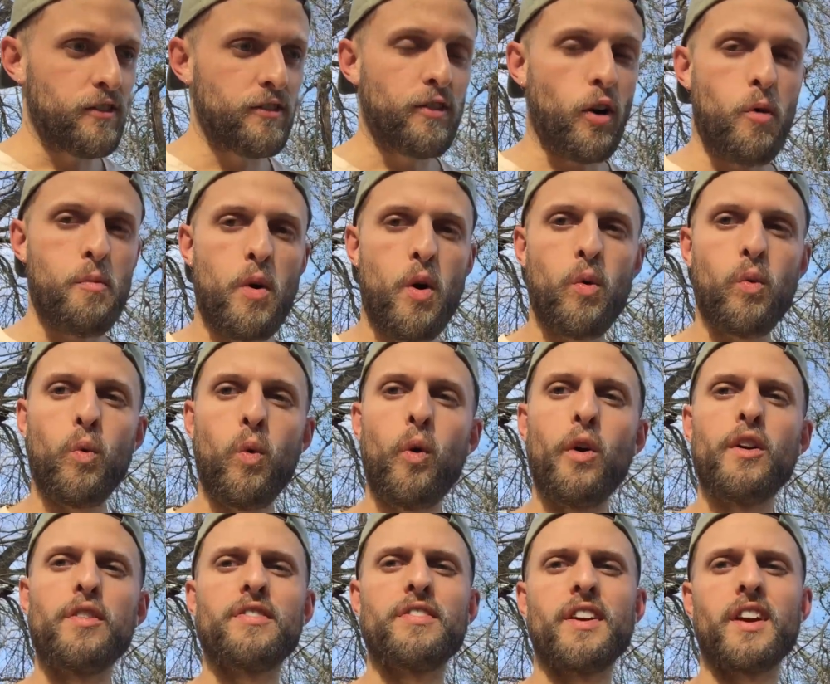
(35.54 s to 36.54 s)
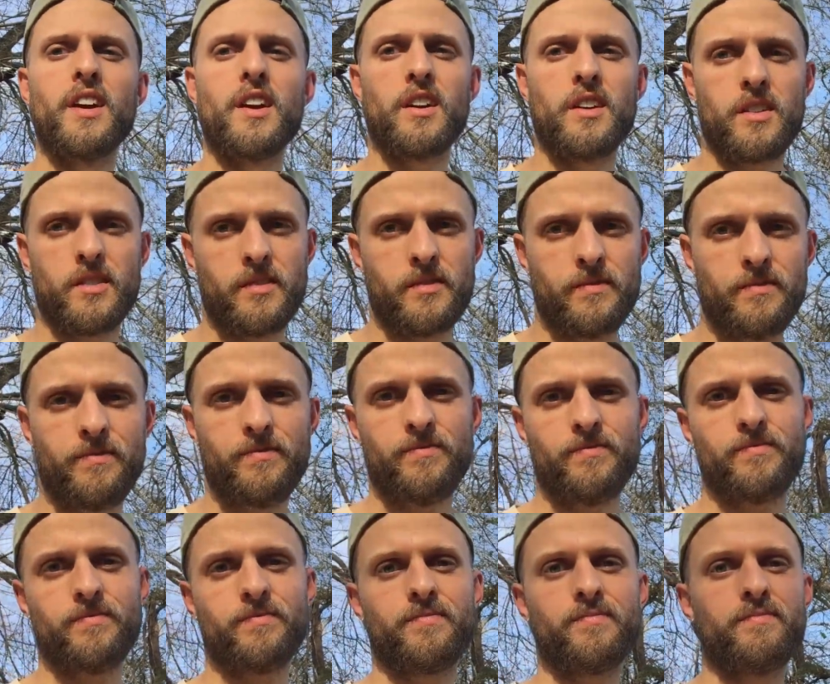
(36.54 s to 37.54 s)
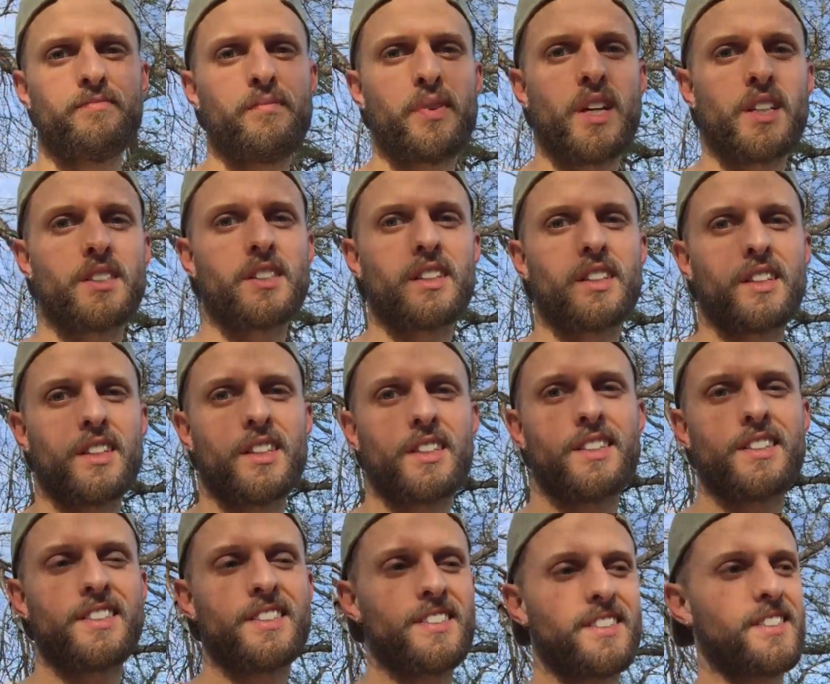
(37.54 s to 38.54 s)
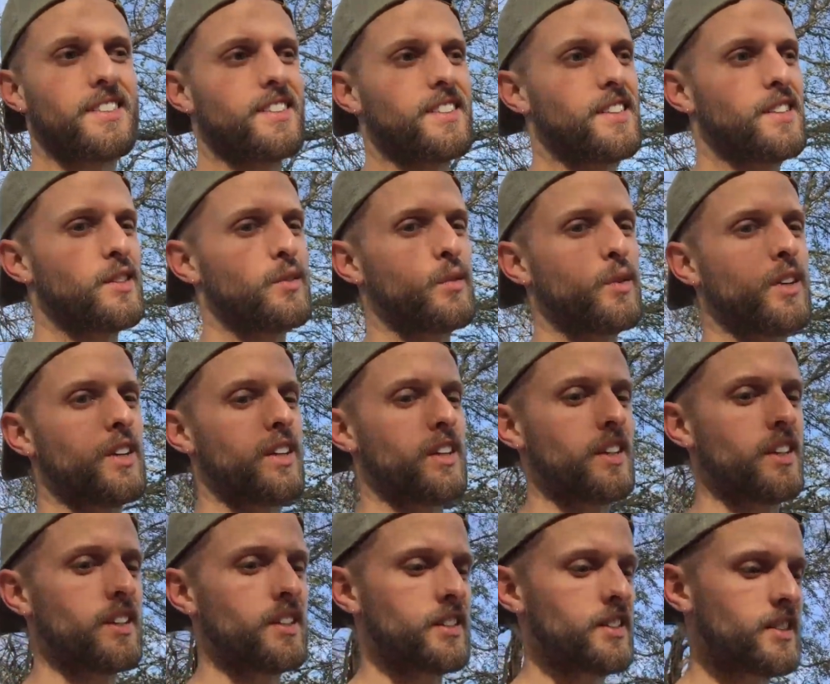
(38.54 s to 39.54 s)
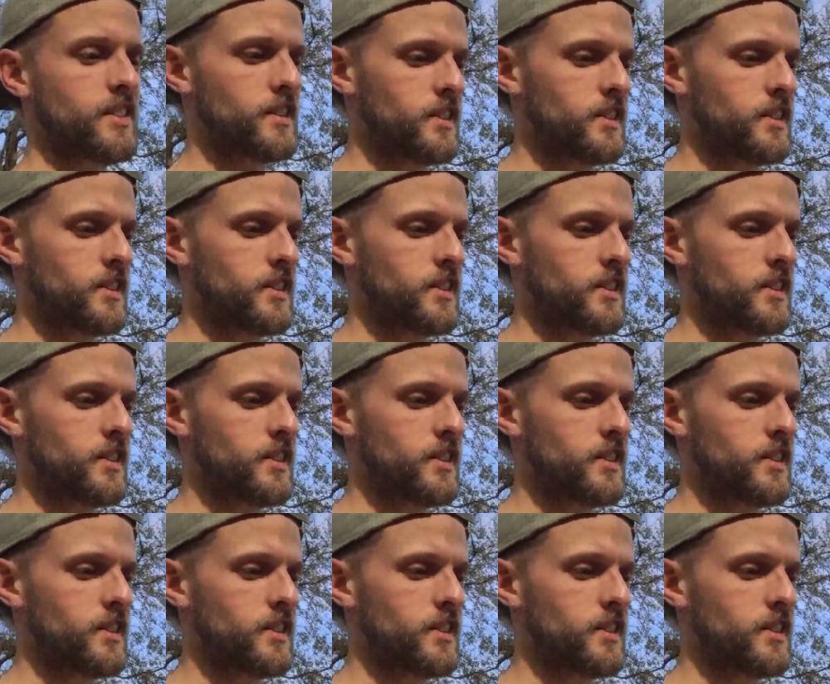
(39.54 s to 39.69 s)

FOMO warfare, basically, is what it is.